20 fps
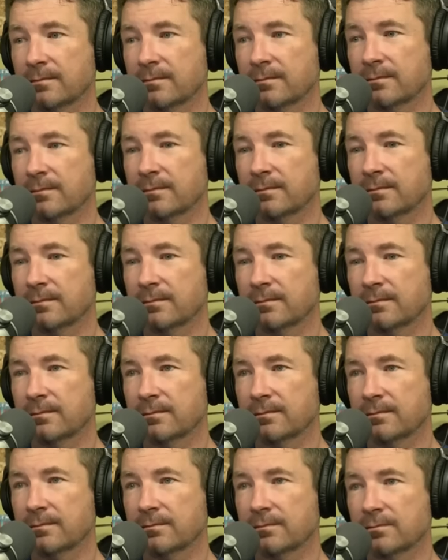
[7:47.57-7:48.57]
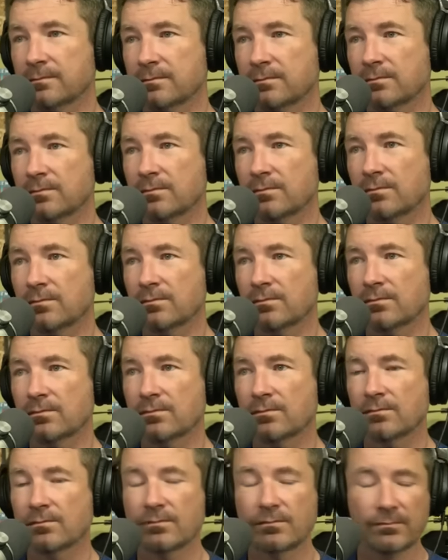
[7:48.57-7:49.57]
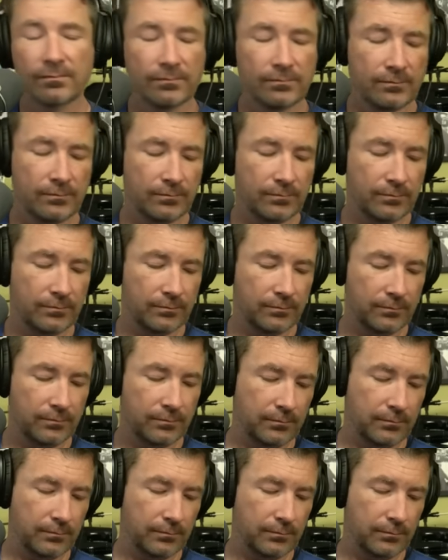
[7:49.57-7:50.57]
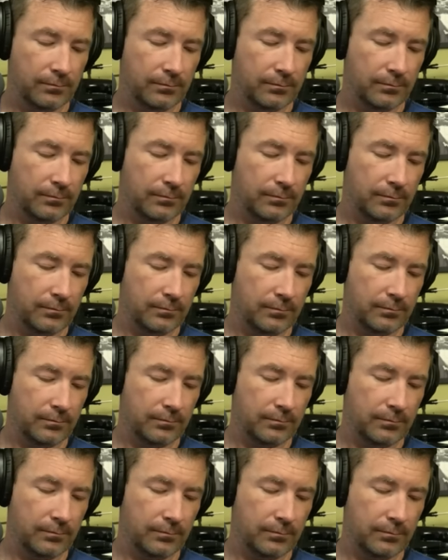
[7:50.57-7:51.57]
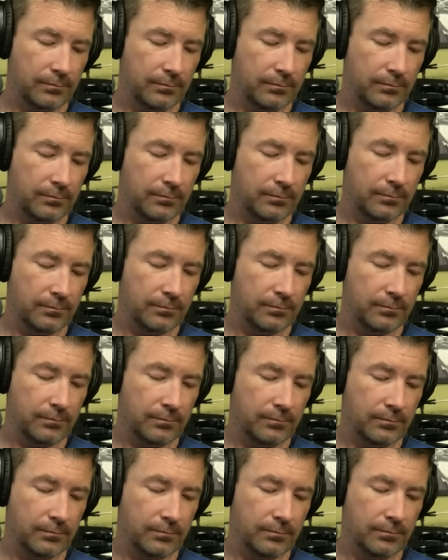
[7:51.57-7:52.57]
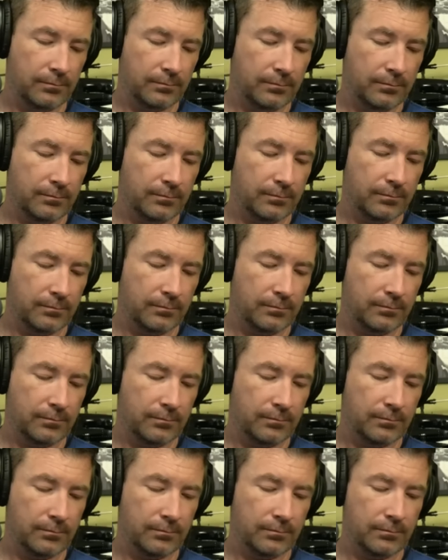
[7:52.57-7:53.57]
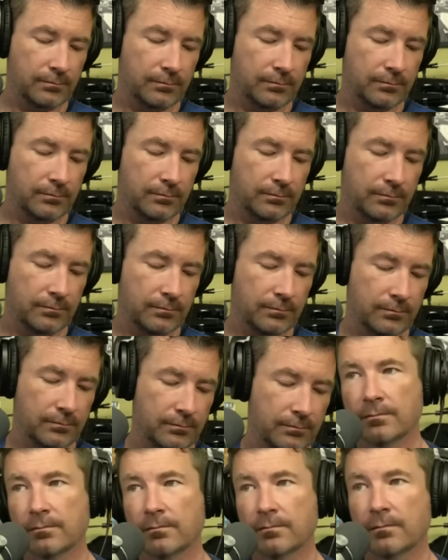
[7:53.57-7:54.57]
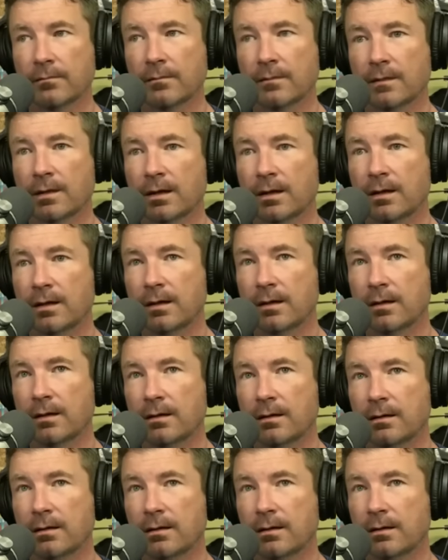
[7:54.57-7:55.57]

The person shown says nothing.